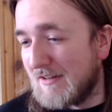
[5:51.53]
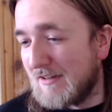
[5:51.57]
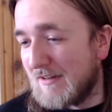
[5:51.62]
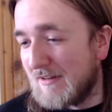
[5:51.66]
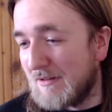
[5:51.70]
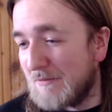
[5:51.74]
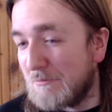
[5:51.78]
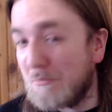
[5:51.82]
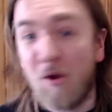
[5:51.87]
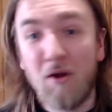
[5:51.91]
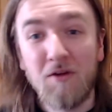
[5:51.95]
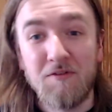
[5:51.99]

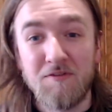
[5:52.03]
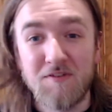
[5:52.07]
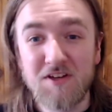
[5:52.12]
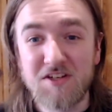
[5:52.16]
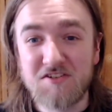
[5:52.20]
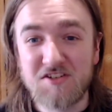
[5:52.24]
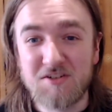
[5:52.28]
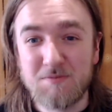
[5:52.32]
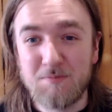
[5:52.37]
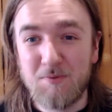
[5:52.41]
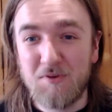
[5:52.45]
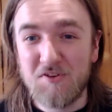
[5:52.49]
my first
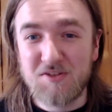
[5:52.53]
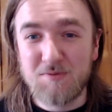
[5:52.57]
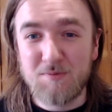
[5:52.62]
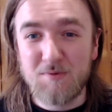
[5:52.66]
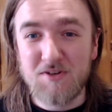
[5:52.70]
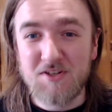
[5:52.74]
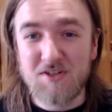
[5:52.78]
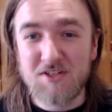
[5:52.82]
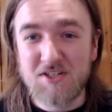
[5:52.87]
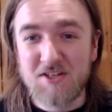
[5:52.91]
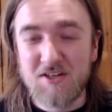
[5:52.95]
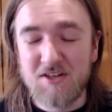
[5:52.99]
response
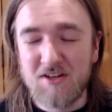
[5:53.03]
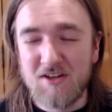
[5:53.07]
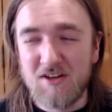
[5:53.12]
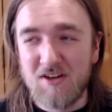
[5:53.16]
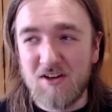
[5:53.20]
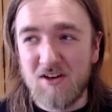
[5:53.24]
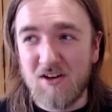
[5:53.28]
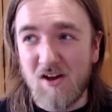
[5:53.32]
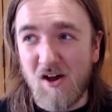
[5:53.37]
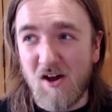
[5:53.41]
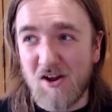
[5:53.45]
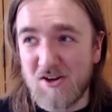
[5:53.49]
was,
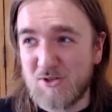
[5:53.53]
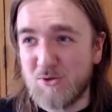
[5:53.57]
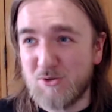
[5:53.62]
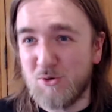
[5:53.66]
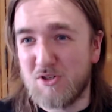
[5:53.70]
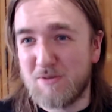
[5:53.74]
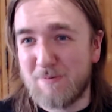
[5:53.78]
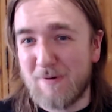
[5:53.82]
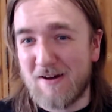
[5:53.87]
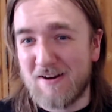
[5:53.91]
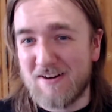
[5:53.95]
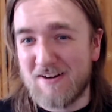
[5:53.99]
I talked
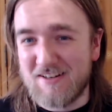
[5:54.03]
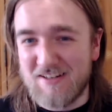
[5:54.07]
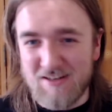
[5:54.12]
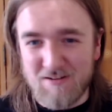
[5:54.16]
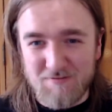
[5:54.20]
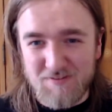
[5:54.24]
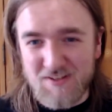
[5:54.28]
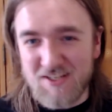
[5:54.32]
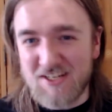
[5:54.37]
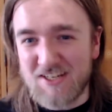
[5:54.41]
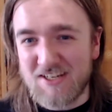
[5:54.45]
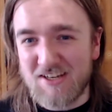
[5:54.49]
about it in a
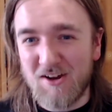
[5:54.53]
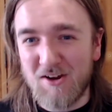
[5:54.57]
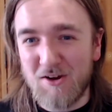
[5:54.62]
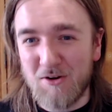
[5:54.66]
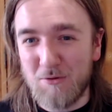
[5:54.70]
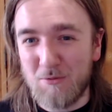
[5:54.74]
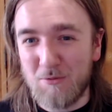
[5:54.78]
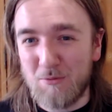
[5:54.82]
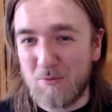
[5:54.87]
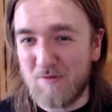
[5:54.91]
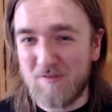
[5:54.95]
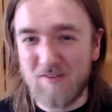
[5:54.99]
video
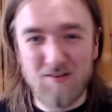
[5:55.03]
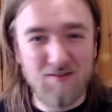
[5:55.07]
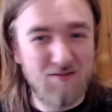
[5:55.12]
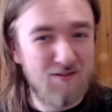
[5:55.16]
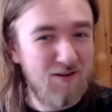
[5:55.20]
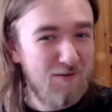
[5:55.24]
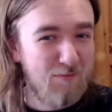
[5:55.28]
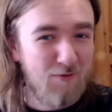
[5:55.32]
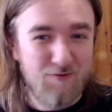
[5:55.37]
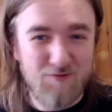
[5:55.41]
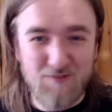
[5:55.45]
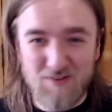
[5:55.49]
within
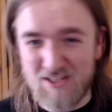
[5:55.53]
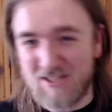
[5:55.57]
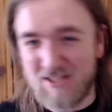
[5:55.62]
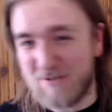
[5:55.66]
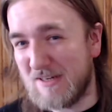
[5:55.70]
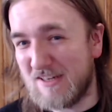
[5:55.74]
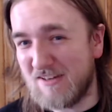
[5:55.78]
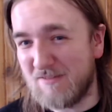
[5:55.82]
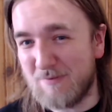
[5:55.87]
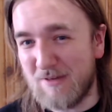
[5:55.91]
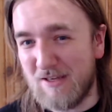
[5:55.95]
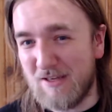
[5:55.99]
like my first
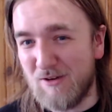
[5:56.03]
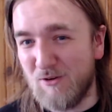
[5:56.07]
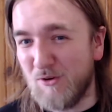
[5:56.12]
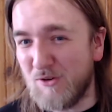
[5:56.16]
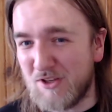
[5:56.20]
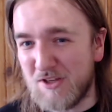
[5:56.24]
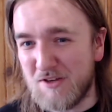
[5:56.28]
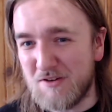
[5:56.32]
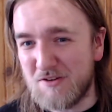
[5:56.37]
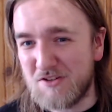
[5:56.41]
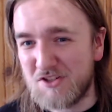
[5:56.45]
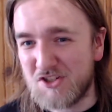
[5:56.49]
week of being on
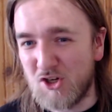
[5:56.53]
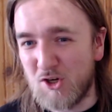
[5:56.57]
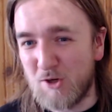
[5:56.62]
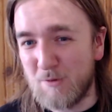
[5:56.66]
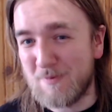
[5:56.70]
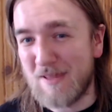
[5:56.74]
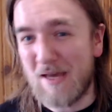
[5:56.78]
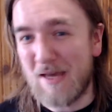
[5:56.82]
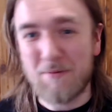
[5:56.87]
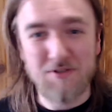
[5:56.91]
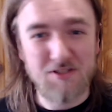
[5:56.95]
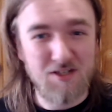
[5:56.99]
YouTube.
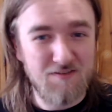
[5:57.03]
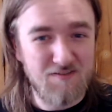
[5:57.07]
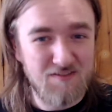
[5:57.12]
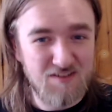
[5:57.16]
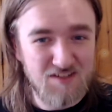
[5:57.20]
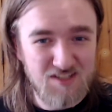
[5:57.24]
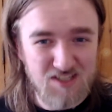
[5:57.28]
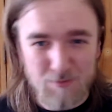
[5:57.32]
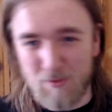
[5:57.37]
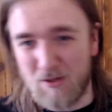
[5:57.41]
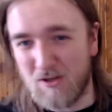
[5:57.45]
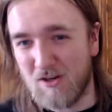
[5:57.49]
That was over the
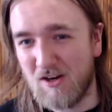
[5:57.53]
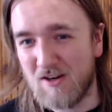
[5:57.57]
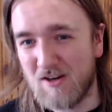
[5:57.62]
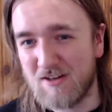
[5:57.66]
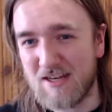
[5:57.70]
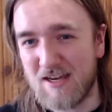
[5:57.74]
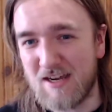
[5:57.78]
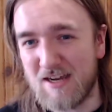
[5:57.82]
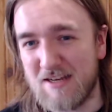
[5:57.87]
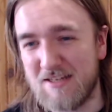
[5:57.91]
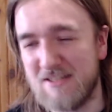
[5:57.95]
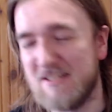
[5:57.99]
summer
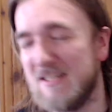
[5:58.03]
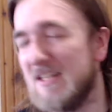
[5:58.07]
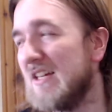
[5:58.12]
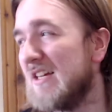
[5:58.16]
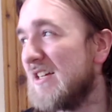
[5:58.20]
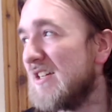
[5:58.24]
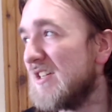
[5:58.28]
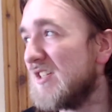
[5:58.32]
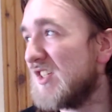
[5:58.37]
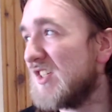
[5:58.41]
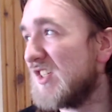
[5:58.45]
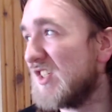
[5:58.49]
holidays,
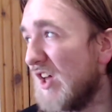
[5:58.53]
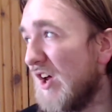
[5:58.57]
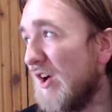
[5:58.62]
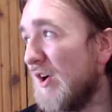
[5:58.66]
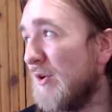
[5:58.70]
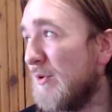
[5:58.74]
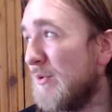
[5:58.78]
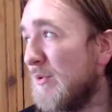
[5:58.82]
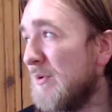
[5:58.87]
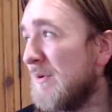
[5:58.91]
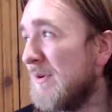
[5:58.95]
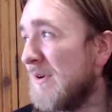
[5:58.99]

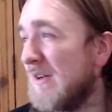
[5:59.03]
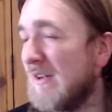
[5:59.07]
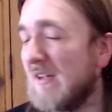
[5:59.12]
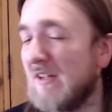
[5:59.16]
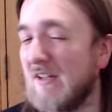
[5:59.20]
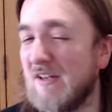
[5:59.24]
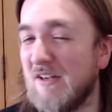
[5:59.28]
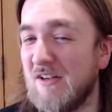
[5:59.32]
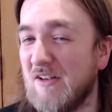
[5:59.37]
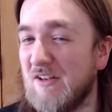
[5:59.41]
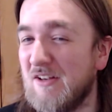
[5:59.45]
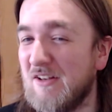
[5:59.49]
so
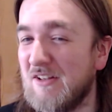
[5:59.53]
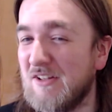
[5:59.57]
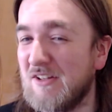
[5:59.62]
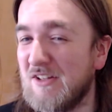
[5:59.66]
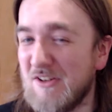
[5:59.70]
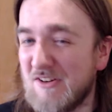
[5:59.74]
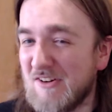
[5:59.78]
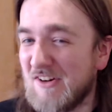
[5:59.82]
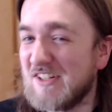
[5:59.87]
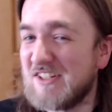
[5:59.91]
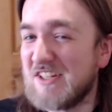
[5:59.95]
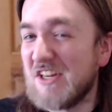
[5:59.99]
you
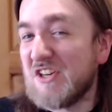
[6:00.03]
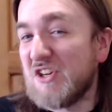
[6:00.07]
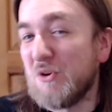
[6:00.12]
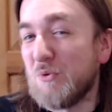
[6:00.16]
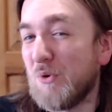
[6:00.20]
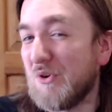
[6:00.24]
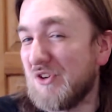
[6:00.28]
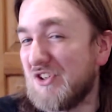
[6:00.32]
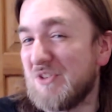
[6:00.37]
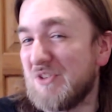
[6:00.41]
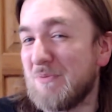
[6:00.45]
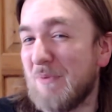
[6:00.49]
guys said you
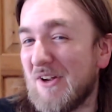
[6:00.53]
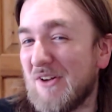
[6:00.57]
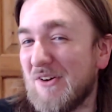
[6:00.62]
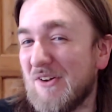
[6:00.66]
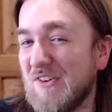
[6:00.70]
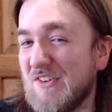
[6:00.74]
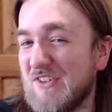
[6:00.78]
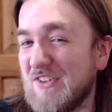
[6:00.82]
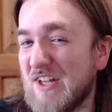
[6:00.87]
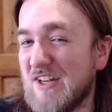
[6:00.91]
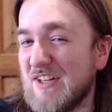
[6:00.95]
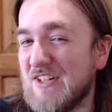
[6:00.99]
watched my
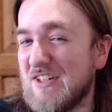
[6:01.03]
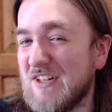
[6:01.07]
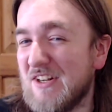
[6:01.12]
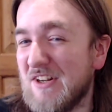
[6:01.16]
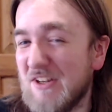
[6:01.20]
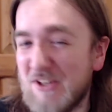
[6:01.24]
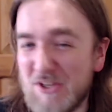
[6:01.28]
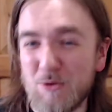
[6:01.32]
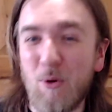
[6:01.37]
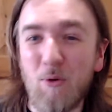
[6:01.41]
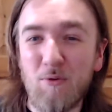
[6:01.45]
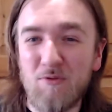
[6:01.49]
content.
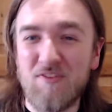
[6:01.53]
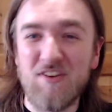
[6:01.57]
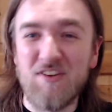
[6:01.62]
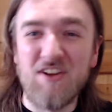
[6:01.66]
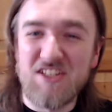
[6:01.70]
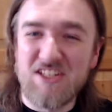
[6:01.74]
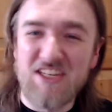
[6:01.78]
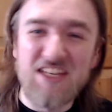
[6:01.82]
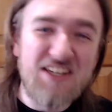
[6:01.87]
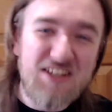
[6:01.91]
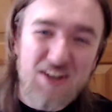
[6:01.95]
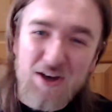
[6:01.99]
You
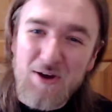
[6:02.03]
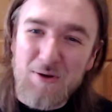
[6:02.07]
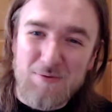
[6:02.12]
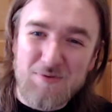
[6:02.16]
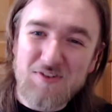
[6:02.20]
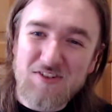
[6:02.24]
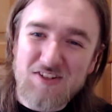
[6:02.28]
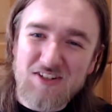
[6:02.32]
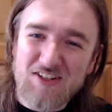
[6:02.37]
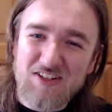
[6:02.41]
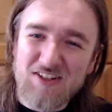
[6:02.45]
obviously don't.